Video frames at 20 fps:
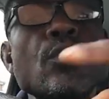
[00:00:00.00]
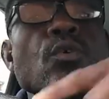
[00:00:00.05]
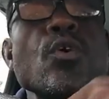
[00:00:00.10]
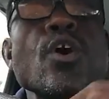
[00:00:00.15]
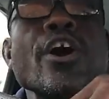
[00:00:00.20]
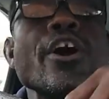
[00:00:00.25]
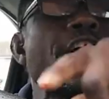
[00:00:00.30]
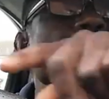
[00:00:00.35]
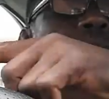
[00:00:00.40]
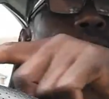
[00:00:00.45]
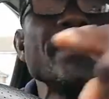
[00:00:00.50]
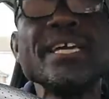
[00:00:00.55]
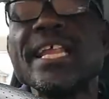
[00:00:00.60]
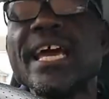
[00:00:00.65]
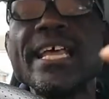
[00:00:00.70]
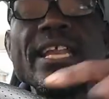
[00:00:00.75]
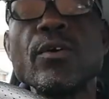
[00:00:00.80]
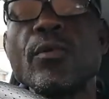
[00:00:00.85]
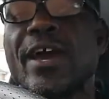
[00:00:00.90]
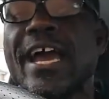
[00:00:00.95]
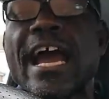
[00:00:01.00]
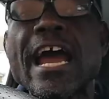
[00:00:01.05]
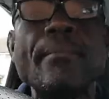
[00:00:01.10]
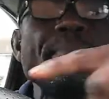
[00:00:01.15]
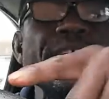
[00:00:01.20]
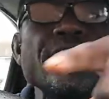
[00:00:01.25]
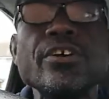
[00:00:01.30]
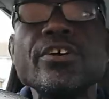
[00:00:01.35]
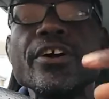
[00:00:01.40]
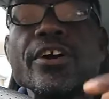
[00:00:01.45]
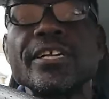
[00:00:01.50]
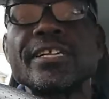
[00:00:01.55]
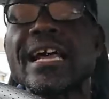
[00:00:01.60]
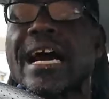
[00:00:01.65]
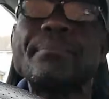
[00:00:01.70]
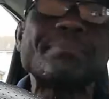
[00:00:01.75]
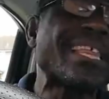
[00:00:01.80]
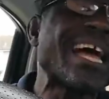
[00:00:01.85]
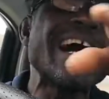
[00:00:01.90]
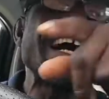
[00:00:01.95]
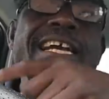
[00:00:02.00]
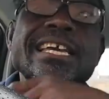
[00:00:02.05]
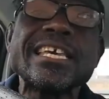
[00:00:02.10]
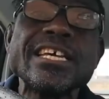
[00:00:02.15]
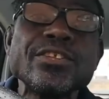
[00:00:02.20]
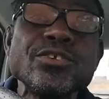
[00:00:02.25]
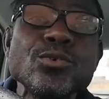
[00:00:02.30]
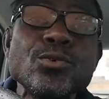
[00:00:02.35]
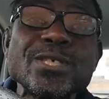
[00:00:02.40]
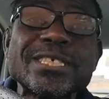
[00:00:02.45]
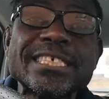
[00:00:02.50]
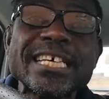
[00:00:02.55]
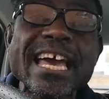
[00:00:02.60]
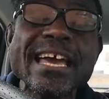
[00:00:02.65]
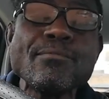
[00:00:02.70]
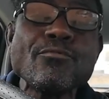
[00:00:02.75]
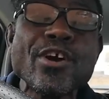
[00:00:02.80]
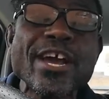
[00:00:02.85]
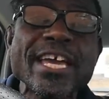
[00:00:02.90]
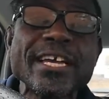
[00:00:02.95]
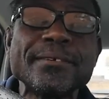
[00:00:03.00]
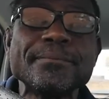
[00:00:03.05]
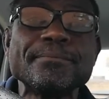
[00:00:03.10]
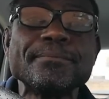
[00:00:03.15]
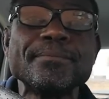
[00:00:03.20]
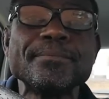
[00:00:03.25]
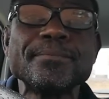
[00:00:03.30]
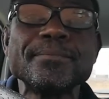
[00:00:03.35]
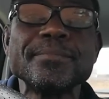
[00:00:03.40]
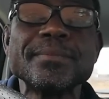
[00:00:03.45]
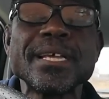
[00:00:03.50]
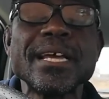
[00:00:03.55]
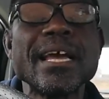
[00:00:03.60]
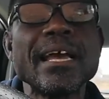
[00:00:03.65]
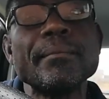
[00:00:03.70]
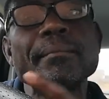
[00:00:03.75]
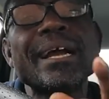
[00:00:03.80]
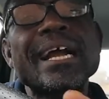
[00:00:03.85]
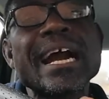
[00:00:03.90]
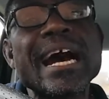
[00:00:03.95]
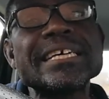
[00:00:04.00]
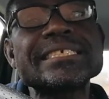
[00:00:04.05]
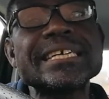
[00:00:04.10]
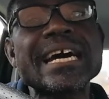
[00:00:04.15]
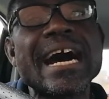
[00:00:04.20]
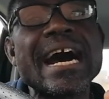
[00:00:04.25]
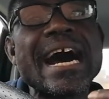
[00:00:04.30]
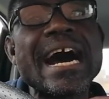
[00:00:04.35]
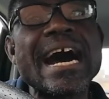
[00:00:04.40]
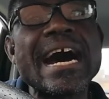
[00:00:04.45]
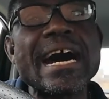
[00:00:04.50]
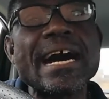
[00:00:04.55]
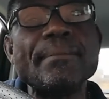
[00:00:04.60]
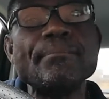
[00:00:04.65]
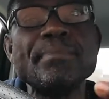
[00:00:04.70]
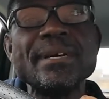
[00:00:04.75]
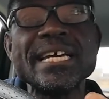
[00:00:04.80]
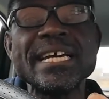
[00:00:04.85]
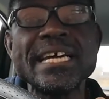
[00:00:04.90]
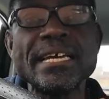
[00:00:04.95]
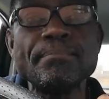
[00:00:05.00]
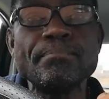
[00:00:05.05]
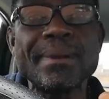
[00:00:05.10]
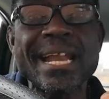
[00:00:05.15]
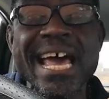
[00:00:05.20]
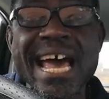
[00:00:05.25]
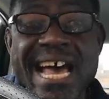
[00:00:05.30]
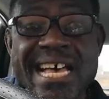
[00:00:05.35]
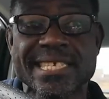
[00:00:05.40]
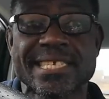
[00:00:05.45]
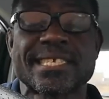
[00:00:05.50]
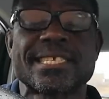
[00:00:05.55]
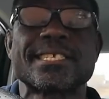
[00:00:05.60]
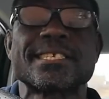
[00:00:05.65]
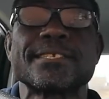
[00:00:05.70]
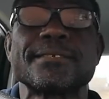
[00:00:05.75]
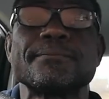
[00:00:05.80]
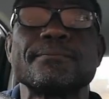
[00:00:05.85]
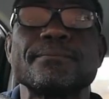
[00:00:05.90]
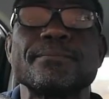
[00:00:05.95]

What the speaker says: there who hurt me in any way or me hurt, I'm thanking you same way. Because I'm being blessed.